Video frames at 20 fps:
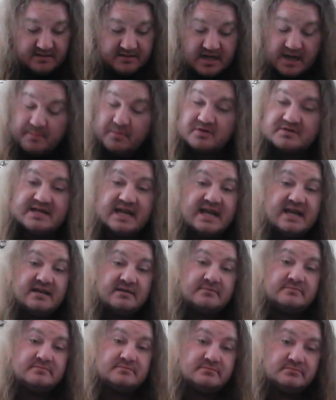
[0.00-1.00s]
number
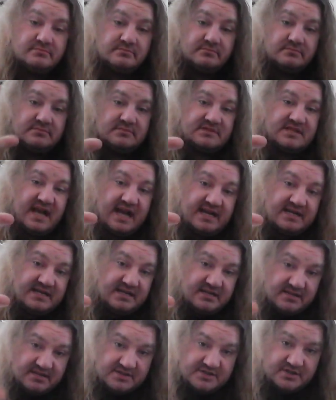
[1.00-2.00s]
10, Ty
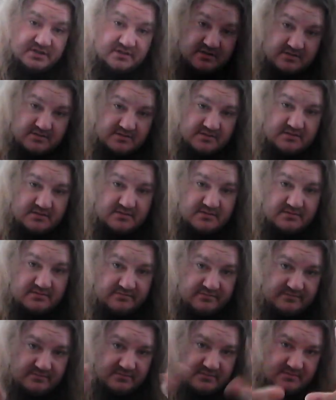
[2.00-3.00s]
Dillinger.
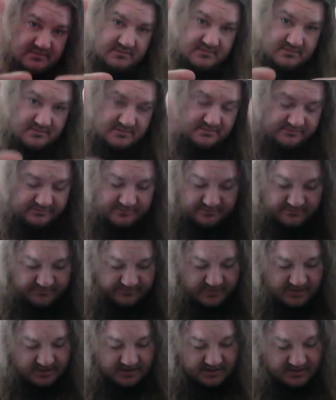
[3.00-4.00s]

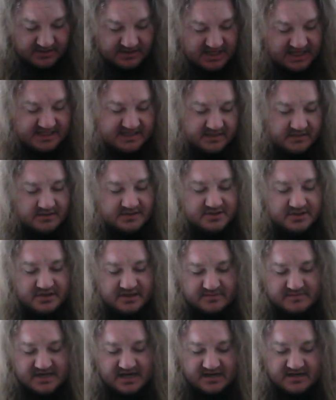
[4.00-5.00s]
Again, Ty
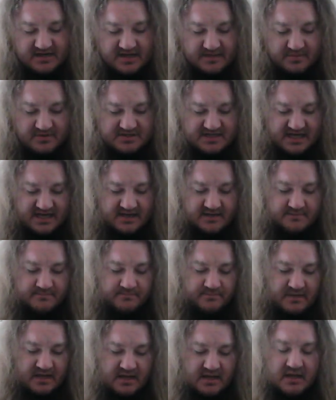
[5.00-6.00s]
Dillinger comes out at number
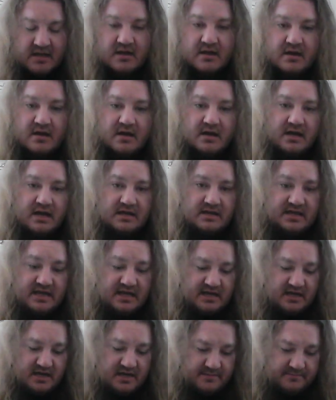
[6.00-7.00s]
10, and
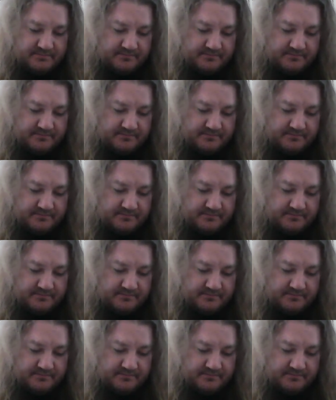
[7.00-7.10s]
then